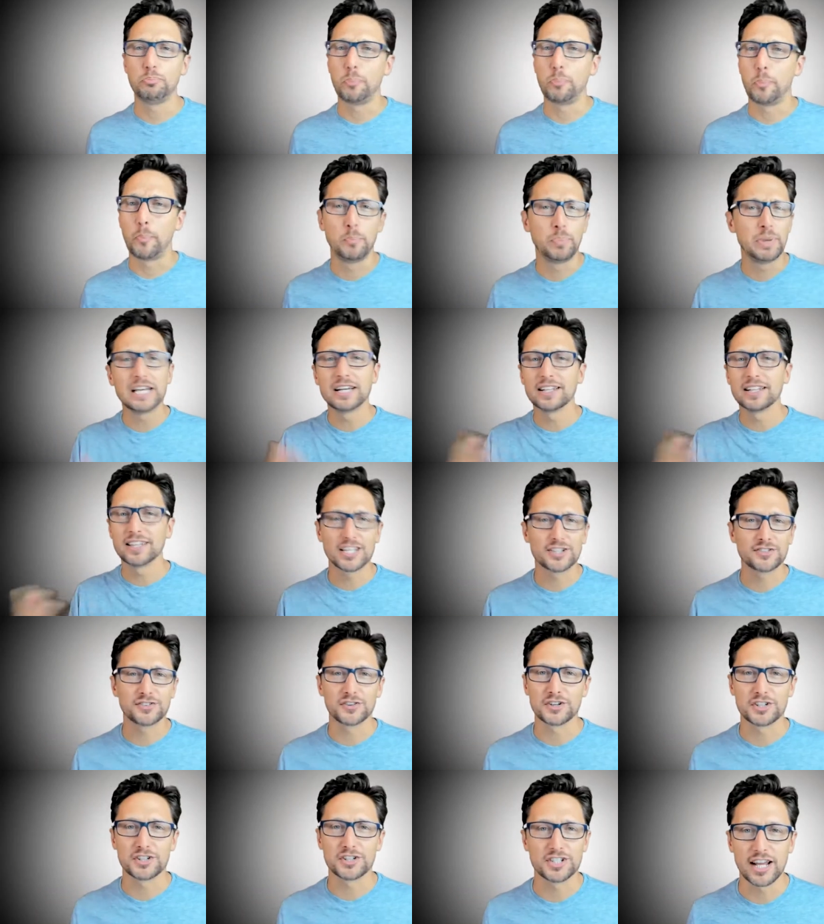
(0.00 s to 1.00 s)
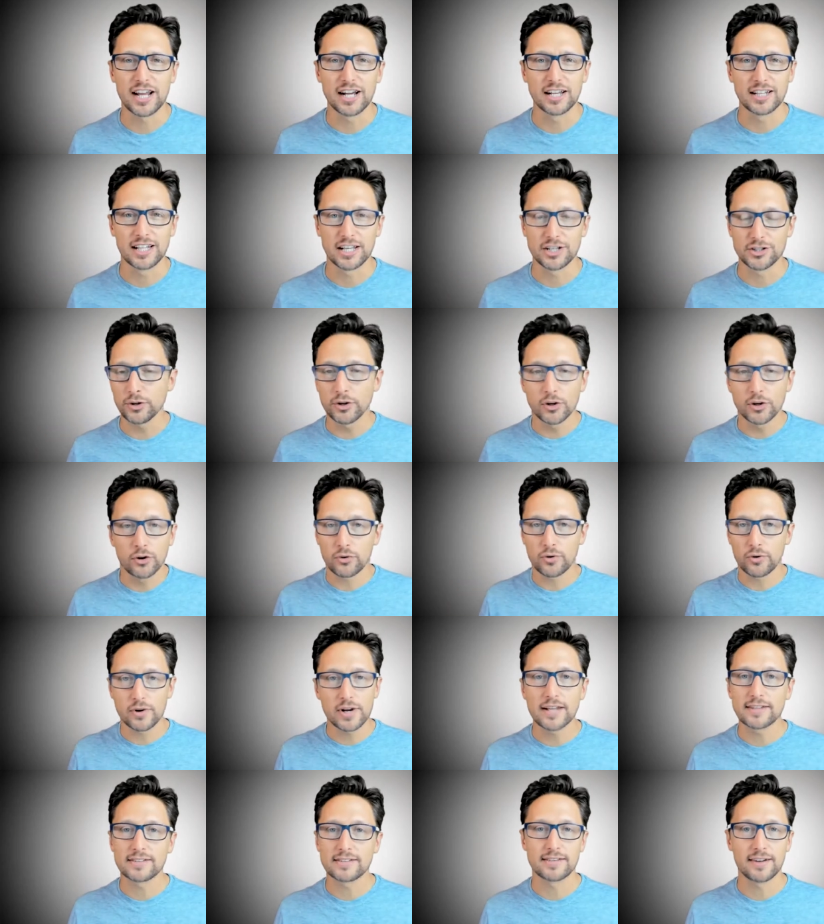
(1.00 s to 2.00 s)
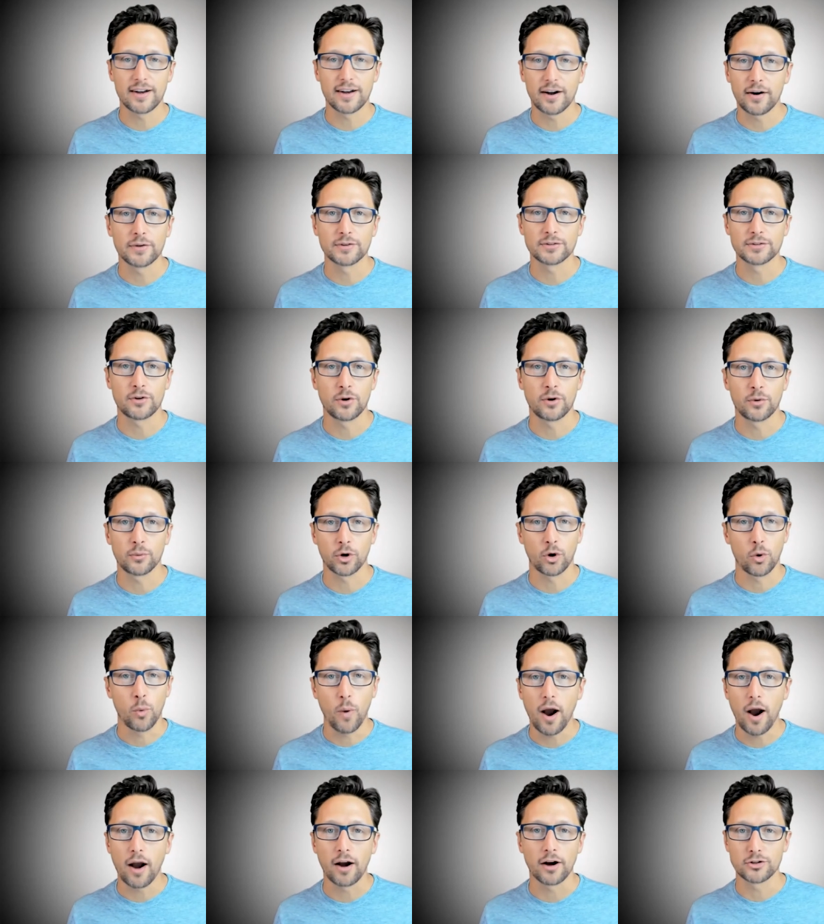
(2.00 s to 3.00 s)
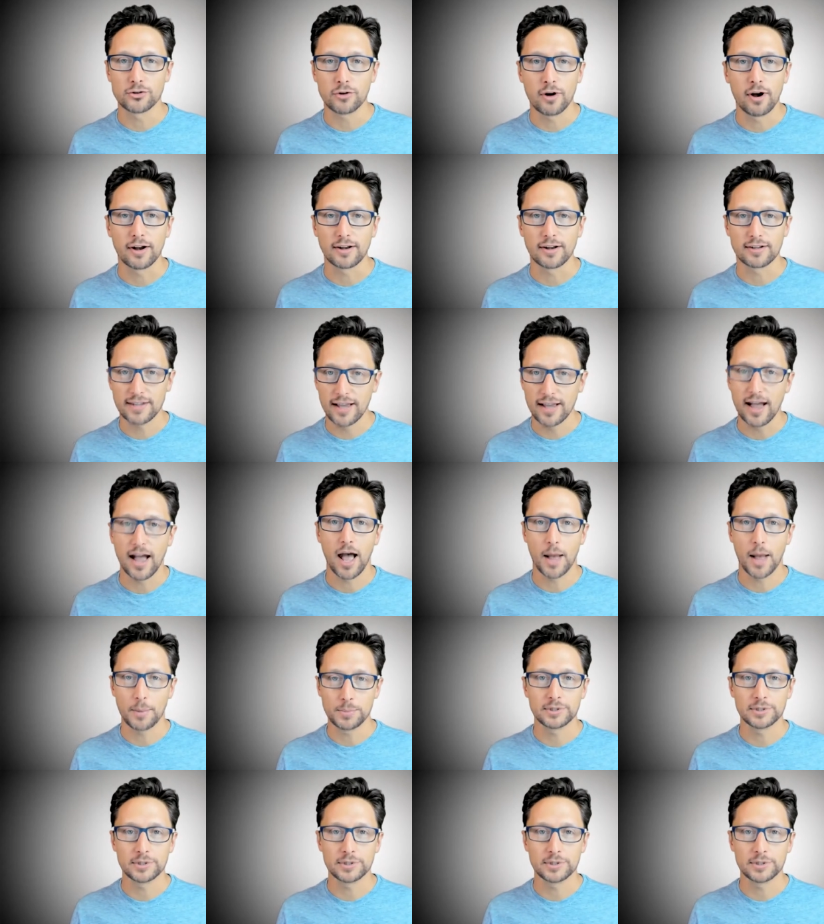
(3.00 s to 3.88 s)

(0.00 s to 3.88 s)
BLS versus ALS. You can create scenarios that don't require drugs. Yeah, absolutely.